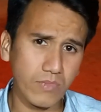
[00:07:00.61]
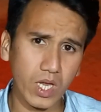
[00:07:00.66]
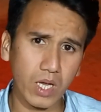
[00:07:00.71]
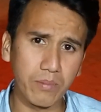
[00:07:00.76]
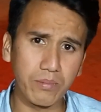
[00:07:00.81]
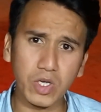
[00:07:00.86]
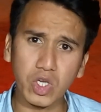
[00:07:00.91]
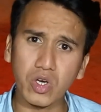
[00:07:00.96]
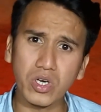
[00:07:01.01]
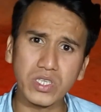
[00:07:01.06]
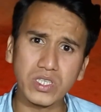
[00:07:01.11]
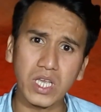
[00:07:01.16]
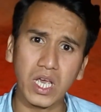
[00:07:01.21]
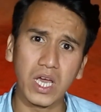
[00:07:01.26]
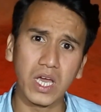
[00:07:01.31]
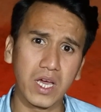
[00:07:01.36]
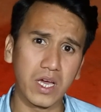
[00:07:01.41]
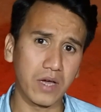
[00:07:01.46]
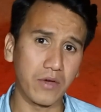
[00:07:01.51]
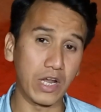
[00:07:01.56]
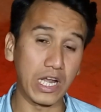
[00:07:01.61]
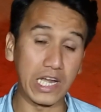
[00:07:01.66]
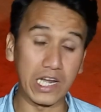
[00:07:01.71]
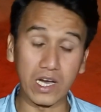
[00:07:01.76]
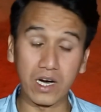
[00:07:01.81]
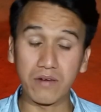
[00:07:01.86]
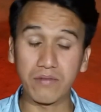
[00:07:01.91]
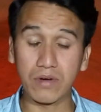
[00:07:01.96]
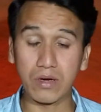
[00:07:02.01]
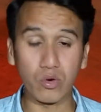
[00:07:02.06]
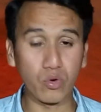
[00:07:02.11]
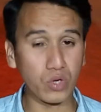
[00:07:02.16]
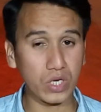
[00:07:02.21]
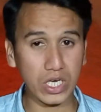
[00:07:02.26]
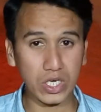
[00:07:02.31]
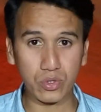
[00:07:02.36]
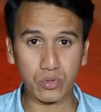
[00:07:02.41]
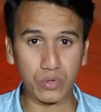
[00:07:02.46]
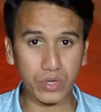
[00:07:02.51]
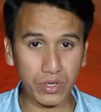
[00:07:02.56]
Because love,
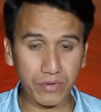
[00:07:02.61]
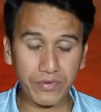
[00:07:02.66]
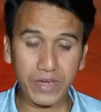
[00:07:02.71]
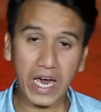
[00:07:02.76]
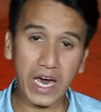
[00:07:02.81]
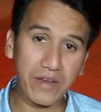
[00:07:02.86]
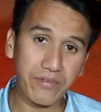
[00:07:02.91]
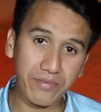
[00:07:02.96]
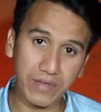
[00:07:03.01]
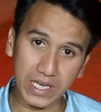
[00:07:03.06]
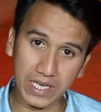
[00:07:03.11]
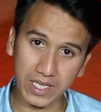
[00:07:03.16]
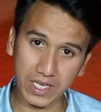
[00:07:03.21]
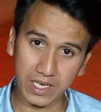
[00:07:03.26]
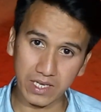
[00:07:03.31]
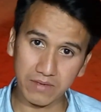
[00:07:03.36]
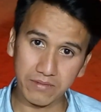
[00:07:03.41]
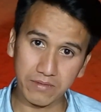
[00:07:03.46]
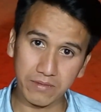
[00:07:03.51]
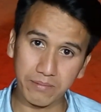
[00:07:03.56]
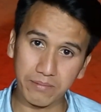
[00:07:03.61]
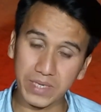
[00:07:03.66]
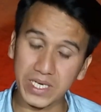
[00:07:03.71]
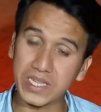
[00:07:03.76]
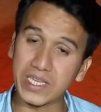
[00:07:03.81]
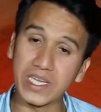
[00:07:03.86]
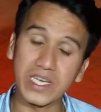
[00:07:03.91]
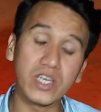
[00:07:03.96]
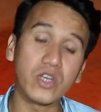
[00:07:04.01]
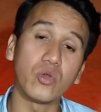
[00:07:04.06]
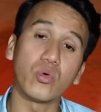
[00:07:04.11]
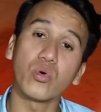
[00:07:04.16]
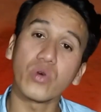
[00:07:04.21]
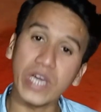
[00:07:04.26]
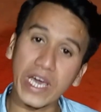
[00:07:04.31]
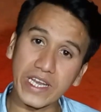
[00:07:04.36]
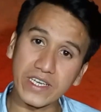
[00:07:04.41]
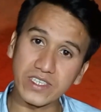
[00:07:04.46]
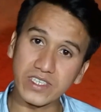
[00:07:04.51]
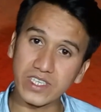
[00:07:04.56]
okay, today we are feeling love, but there is no
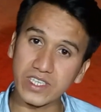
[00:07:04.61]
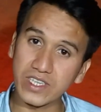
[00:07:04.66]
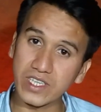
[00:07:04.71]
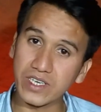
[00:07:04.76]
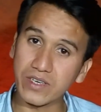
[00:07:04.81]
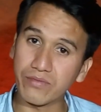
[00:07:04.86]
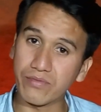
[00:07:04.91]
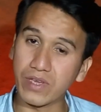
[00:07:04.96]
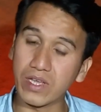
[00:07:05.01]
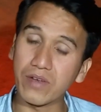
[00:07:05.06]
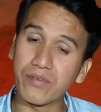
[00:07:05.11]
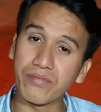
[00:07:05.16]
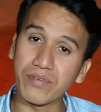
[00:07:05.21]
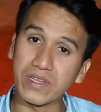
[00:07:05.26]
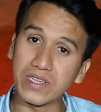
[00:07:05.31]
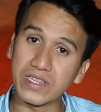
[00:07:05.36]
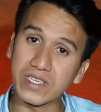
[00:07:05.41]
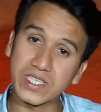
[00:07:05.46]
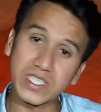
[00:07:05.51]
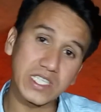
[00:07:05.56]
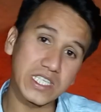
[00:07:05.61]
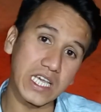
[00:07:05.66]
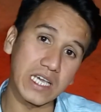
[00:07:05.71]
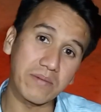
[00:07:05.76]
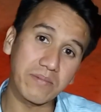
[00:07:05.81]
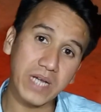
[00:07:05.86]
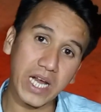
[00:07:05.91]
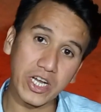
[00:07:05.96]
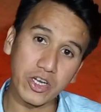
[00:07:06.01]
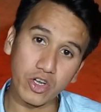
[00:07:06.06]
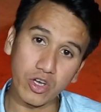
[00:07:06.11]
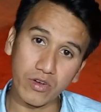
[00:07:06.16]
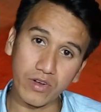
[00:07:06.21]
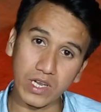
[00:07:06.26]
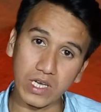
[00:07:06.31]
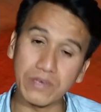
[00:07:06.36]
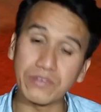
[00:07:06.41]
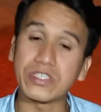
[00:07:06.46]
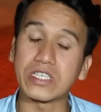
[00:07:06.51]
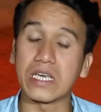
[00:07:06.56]
guarantee that we'll feel the same kind of
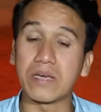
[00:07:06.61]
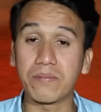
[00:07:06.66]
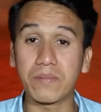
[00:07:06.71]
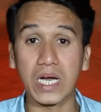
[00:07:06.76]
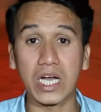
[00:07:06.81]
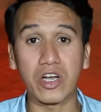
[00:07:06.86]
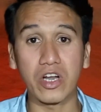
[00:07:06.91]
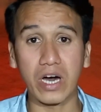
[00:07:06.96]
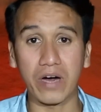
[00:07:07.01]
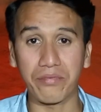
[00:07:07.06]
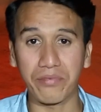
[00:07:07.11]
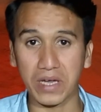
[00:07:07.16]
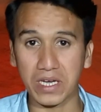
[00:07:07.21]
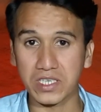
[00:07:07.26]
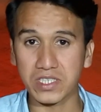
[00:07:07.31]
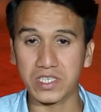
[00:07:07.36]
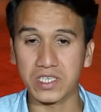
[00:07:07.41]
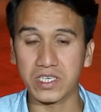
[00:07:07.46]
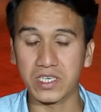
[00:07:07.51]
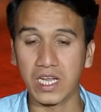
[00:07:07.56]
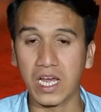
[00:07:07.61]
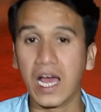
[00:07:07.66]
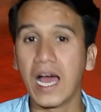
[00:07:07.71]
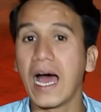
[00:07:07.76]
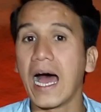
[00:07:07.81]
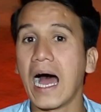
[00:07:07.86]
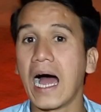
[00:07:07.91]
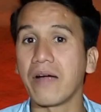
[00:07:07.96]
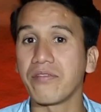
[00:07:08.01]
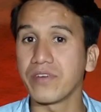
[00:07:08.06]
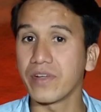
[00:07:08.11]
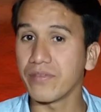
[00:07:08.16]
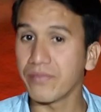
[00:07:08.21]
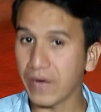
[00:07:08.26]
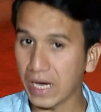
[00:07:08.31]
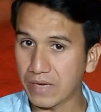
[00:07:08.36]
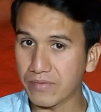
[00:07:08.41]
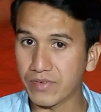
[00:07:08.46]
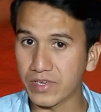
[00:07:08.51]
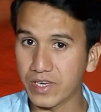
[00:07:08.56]
love, same kind of affection after
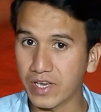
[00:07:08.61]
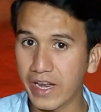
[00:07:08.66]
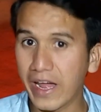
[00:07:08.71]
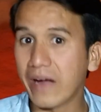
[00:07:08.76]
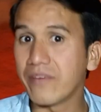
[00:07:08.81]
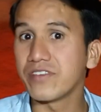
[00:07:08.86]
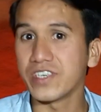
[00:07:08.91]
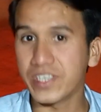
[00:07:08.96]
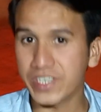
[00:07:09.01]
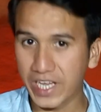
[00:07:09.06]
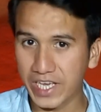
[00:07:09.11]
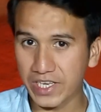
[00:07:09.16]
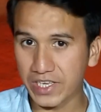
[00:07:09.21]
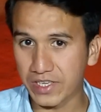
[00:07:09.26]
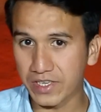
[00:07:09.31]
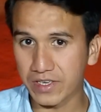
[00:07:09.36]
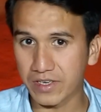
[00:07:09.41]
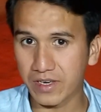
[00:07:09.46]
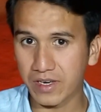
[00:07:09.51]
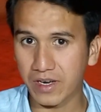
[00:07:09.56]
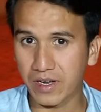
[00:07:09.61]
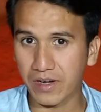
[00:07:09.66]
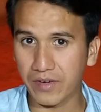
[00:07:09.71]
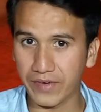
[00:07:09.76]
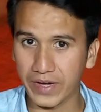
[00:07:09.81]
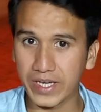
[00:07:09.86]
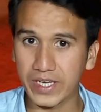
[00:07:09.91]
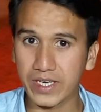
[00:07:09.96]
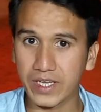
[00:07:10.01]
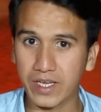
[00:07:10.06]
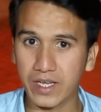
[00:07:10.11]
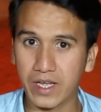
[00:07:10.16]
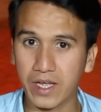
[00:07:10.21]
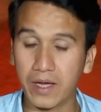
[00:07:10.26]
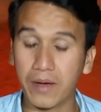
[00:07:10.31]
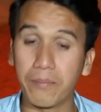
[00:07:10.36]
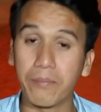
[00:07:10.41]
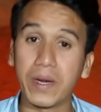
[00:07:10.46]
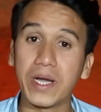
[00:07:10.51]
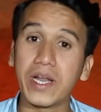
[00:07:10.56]
5 years, after 10 years, right?
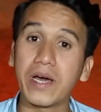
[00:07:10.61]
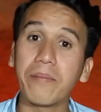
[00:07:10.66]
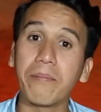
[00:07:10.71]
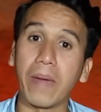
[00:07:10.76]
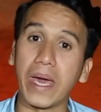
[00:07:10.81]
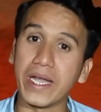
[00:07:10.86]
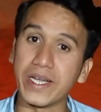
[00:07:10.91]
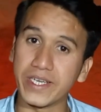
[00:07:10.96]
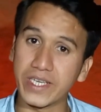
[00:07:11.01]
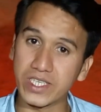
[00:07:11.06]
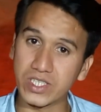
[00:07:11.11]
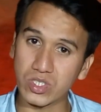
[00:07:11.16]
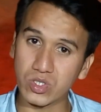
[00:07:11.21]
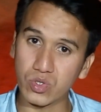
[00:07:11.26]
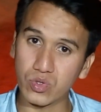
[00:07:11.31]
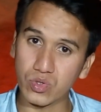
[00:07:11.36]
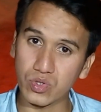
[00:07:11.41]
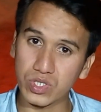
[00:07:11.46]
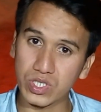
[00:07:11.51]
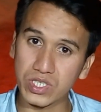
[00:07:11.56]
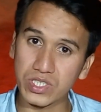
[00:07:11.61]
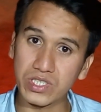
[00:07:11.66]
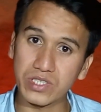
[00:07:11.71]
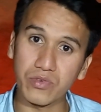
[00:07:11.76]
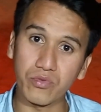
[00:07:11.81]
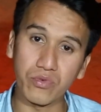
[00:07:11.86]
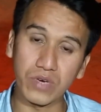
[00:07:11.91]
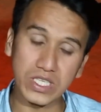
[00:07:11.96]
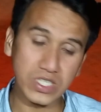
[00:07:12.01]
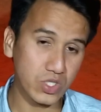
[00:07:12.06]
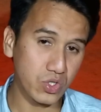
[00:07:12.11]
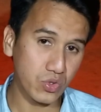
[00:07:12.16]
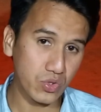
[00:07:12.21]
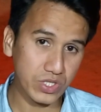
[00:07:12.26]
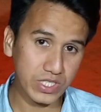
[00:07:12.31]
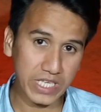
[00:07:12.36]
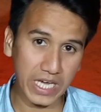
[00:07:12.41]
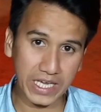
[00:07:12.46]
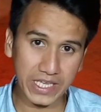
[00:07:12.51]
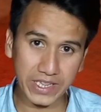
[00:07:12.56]
But a marriage institution, once you
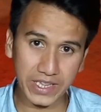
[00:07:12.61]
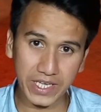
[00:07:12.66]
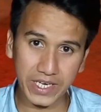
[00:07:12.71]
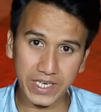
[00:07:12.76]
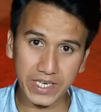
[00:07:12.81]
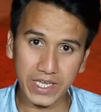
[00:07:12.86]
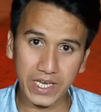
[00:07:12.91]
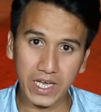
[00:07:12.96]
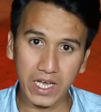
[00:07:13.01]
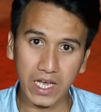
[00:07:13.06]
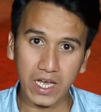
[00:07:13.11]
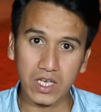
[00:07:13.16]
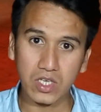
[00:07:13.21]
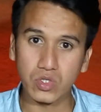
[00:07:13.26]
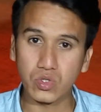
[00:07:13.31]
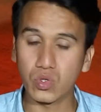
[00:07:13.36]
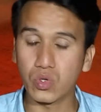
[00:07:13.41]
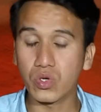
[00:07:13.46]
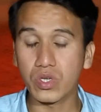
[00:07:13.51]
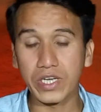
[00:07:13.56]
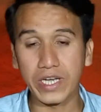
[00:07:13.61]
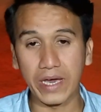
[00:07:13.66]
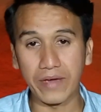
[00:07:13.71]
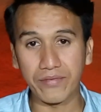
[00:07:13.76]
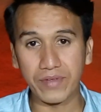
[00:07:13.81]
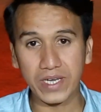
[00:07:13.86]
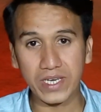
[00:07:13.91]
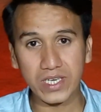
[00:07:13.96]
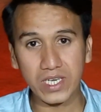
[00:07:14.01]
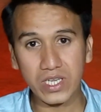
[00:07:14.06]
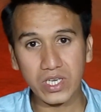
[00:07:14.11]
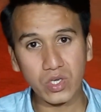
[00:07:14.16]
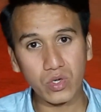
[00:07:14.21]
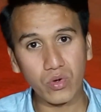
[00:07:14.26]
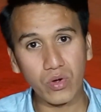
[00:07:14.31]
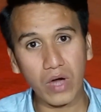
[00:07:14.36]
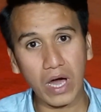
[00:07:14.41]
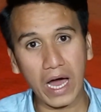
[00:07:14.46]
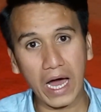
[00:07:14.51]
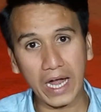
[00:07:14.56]
sign that, so definitely
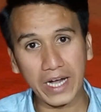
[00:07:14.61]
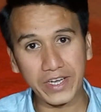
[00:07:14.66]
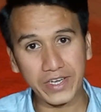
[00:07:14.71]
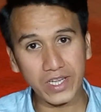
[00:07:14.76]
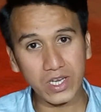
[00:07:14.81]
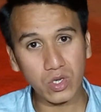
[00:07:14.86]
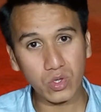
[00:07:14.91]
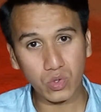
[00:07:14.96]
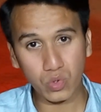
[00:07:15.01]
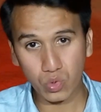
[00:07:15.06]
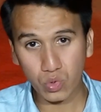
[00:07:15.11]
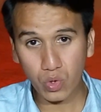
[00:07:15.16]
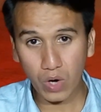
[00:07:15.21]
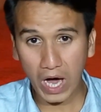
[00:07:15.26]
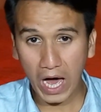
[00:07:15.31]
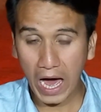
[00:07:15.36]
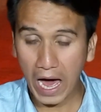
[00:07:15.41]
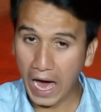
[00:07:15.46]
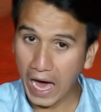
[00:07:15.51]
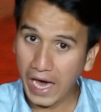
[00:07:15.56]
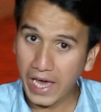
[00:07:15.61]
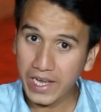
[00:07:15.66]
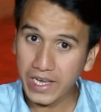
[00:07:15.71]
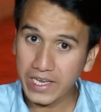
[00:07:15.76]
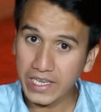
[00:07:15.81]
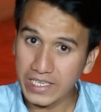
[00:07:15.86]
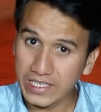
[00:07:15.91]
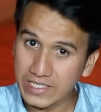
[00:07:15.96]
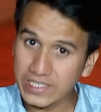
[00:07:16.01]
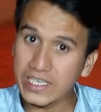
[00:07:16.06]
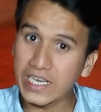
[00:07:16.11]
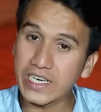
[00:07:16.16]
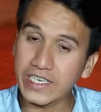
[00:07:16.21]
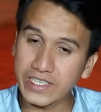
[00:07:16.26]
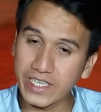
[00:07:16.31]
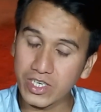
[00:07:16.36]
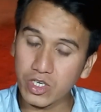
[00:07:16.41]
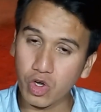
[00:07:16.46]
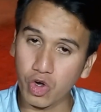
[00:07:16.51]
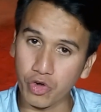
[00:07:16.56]
you, until you are inside
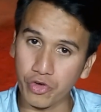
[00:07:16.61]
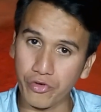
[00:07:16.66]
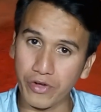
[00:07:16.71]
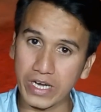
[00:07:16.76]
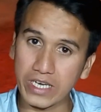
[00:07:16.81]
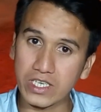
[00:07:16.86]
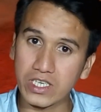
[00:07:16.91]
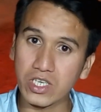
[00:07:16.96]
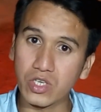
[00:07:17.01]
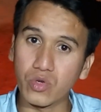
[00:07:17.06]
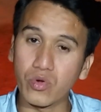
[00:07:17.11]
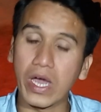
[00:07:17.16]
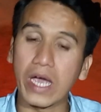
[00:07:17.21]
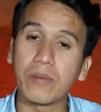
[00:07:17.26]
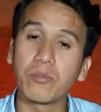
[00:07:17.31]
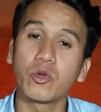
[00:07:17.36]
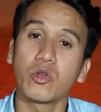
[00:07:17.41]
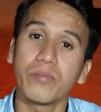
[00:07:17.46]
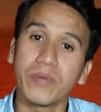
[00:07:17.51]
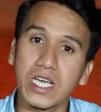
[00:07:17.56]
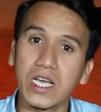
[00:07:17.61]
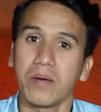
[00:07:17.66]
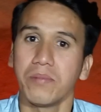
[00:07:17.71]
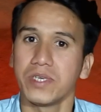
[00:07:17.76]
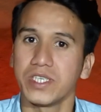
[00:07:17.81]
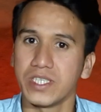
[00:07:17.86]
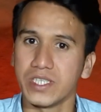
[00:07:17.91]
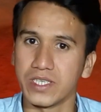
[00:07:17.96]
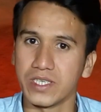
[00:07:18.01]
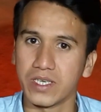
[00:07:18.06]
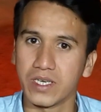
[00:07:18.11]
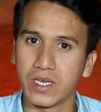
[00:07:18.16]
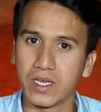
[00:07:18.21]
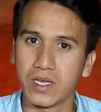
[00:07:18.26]
that contract, you have to be committed.